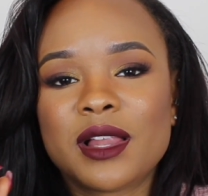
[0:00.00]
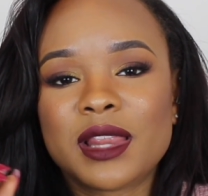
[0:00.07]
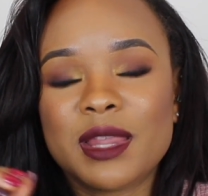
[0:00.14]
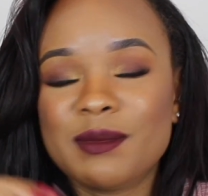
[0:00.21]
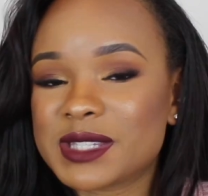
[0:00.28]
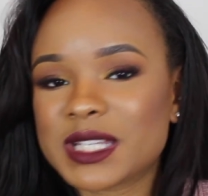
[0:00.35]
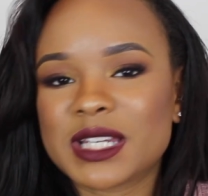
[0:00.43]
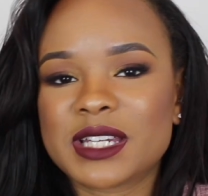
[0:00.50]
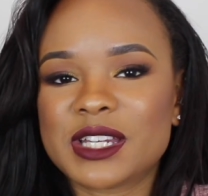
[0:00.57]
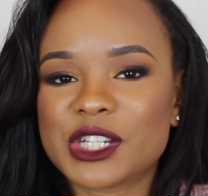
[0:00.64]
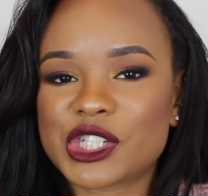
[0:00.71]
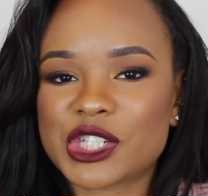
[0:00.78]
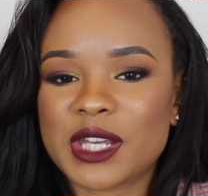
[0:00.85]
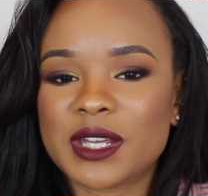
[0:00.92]
limited
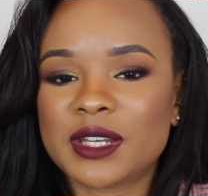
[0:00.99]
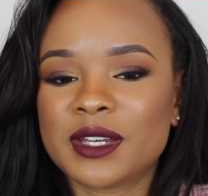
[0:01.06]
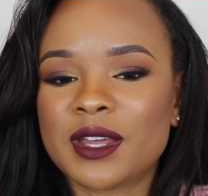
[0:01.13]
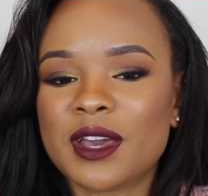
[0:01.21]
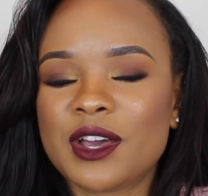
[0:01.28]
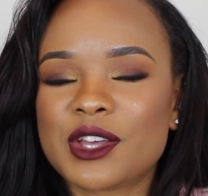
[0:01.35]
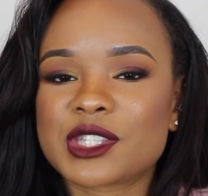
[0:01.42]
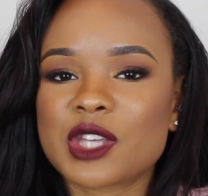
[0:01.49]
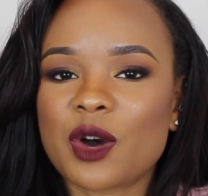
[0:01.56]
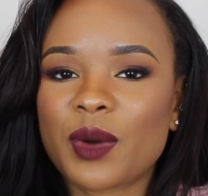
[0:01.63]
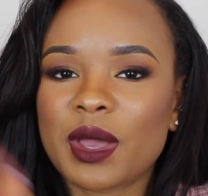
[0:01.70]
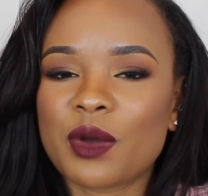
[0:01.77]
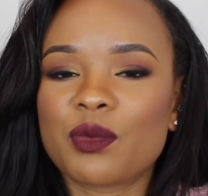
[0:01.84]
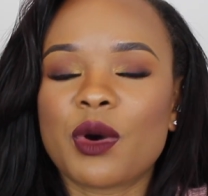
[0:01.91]
edition, so
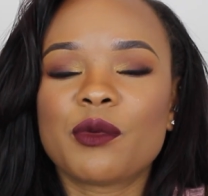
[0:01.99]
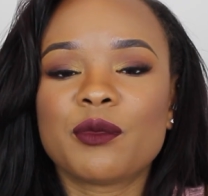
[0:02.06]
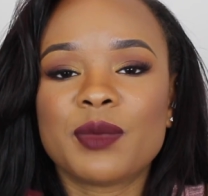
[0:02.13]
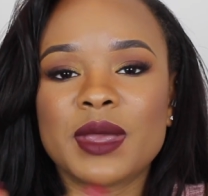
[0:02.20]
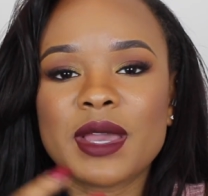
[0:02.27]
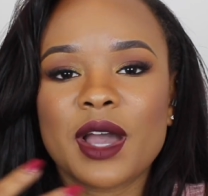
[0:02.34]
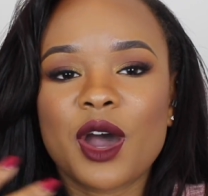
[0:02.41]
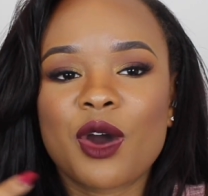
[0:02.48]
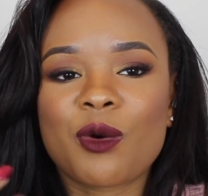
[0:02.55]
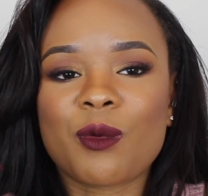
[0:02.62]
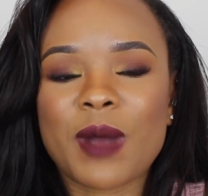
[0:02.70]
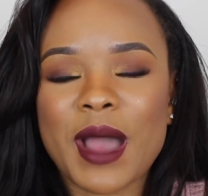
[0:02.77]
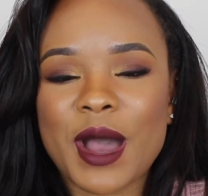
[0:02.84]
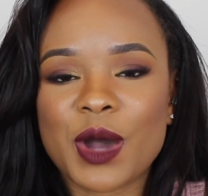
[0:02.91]
it won't be
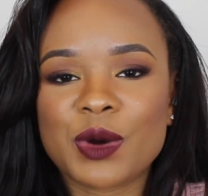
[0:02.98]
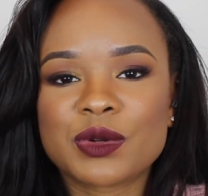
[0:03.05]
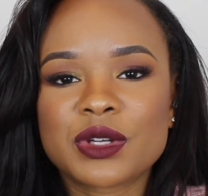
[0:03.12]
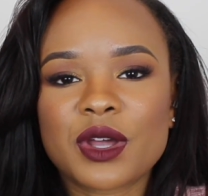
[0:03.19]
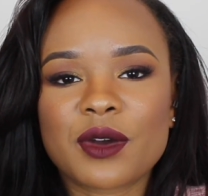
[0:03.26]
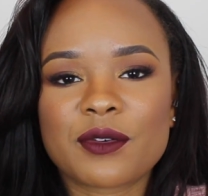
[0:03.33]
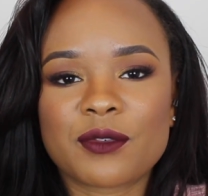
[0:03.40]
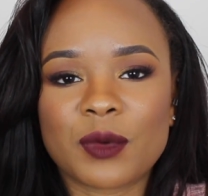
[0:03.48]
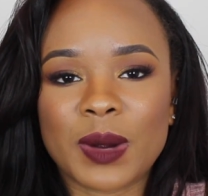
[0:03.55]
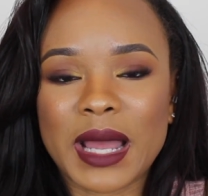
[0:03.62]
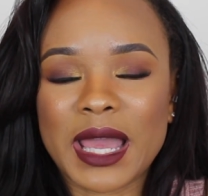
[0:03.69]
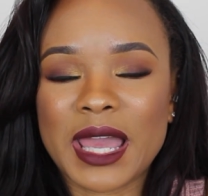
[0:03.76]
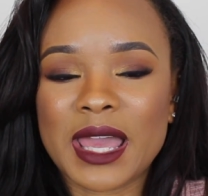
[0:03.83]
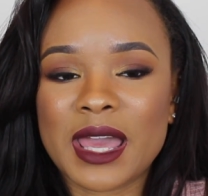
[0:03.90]
around for
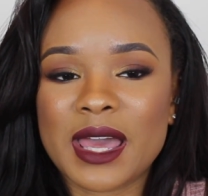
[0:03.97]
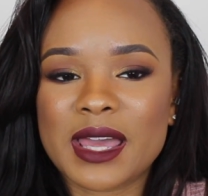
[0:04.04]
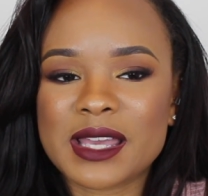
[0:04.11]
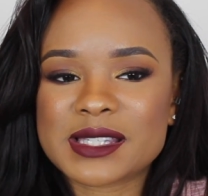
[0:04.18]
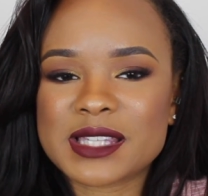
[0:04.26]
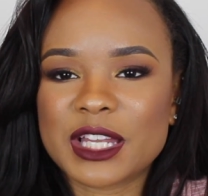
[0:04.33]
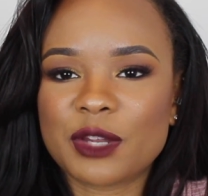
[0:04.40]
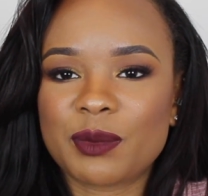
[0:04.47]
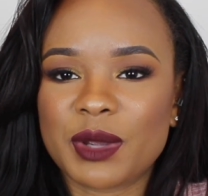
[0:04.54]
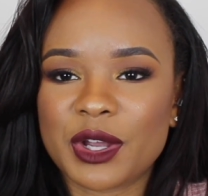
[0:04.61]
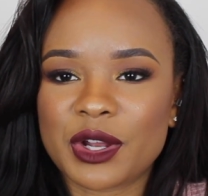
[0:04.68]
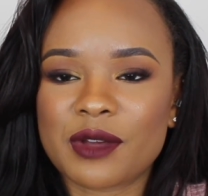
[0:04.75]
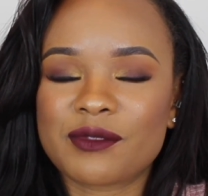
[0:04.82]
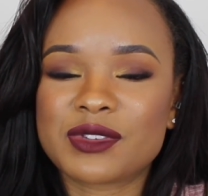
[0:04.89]
a extended
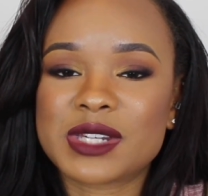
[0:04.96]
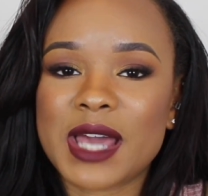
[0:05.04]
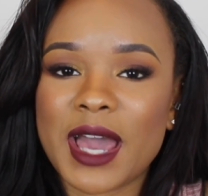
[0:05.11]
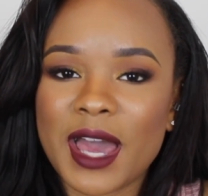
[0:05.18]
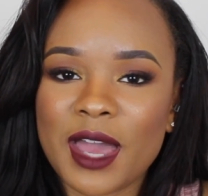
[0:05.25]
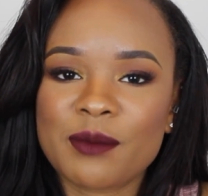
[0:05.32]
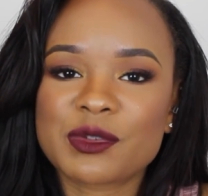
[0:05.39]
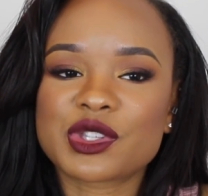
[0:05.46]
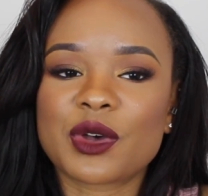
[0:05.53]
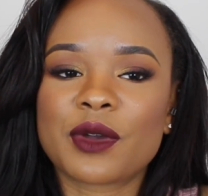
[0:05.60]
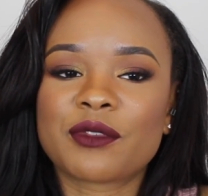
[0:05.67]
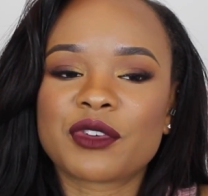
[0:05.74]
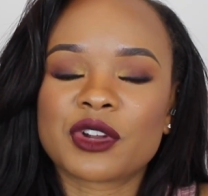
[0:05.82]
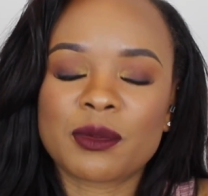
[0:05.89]
period of time. So
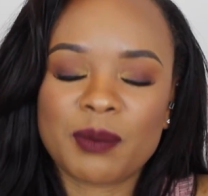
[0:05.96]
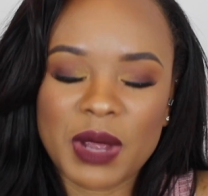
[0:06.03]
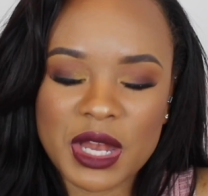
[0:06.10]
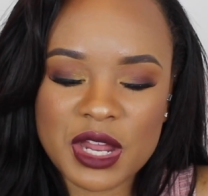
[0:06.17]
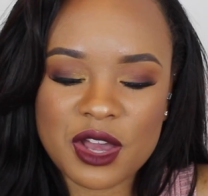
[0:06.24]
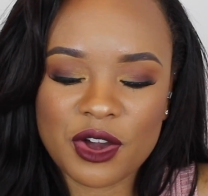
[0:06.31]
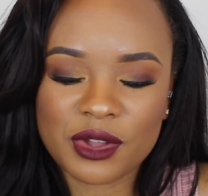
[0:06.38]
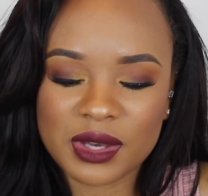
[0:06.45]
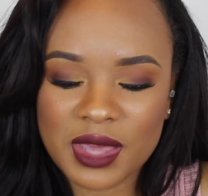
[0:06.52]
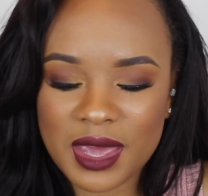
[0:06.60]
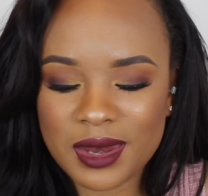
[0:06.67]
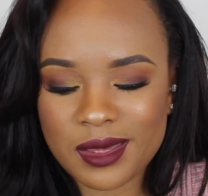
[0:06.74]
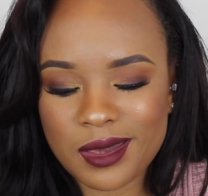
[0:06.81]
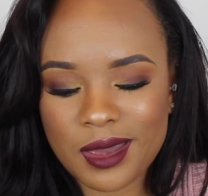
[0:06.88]
if you're debating on
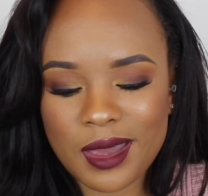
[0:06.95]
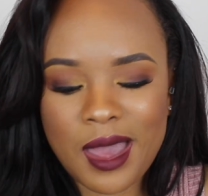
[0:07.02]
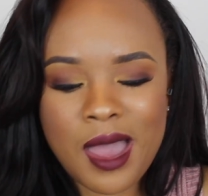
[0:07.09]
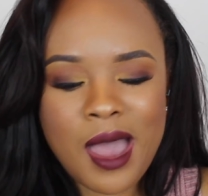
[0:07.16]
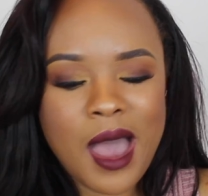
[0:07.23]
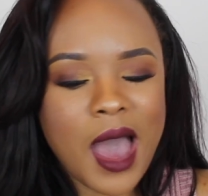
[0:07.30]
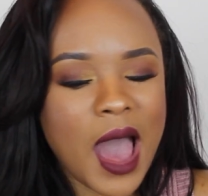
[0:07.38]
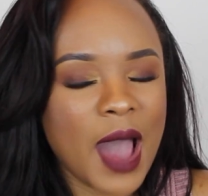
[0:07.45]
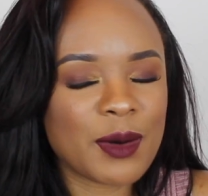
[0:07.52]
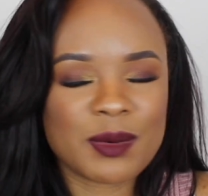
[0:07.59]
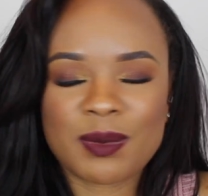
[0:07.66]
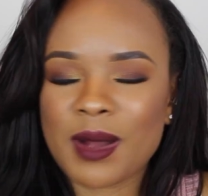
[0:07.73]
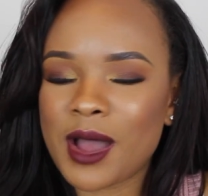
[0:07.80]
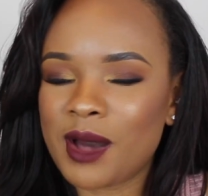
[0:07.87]
getting it, I
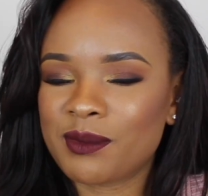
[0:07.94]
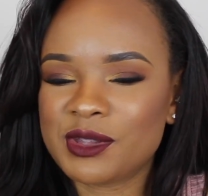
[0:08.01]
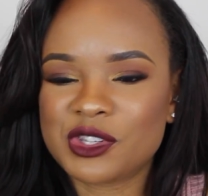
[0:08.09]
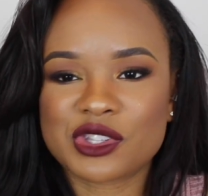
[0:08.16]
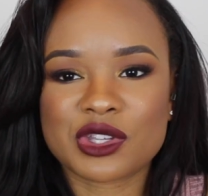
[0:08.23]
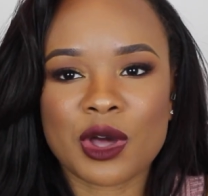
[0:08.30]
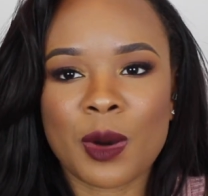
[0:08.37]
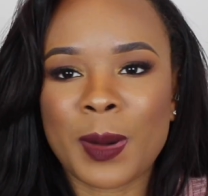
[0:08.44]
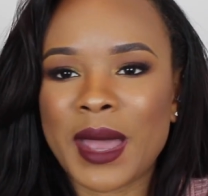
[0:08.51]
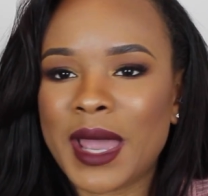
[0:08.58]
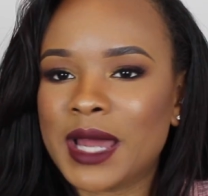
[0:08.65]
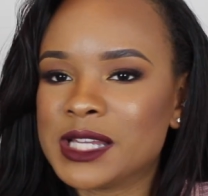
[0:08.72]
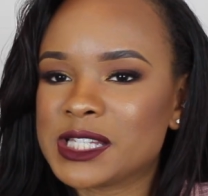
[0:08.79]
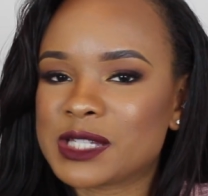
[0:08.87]
would probably just go
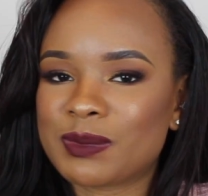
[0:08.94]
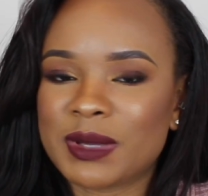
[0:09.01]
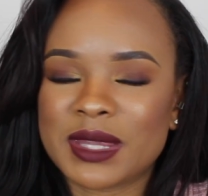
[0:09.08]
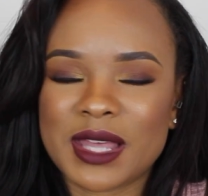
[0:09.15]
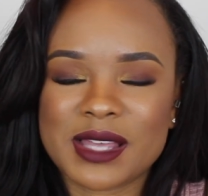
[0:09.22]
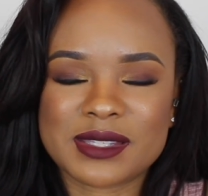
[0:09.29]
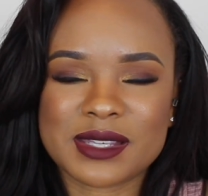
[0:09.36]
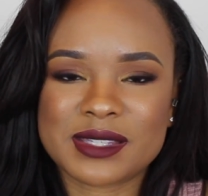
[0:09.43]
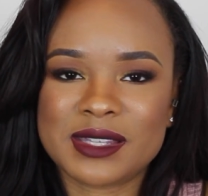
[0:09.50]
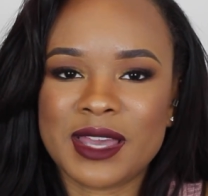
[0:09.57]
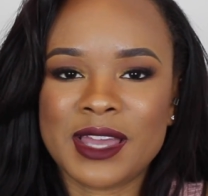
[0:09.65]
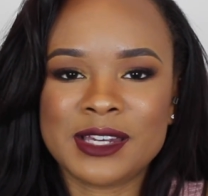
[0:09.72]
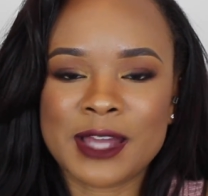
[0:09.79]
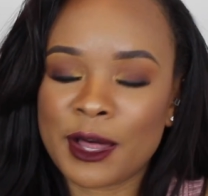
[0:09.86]
ahead and spend that
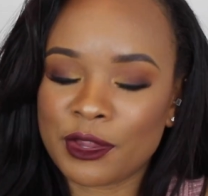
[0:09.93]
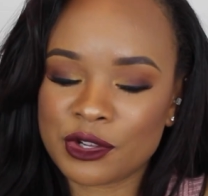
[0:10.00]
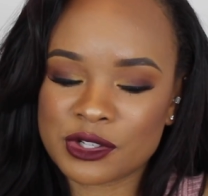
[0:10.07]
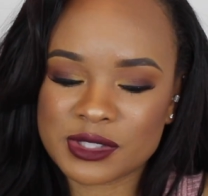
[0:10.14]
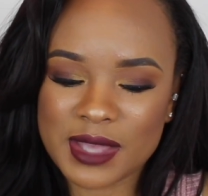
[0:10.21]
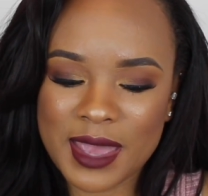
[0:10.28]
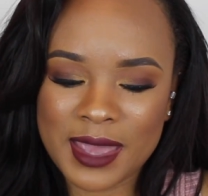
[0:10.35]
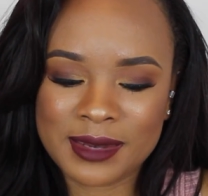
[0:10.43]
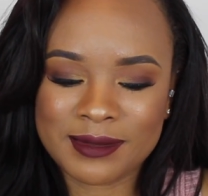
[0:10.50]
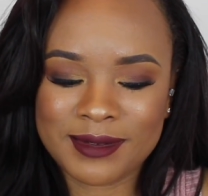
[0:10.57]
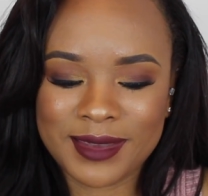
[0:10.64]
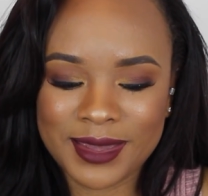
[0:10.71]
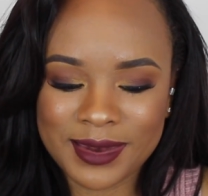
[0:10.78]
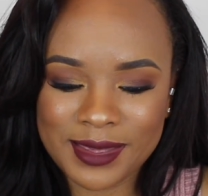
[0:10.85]
$68
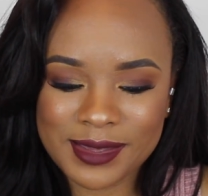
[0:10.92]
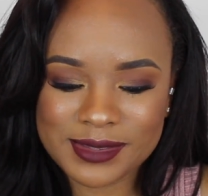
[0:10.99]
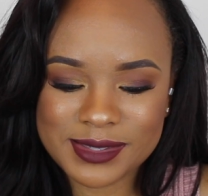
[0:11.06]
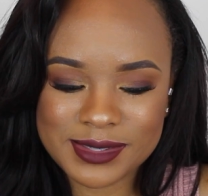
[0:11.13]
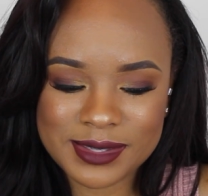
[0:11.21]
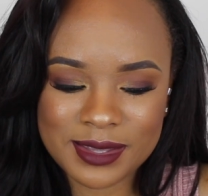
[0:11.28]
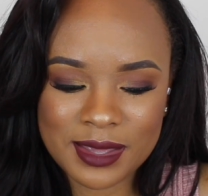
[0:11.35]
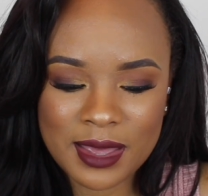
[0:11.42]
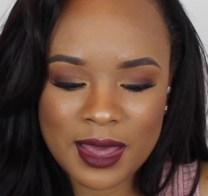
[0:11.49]
and get it.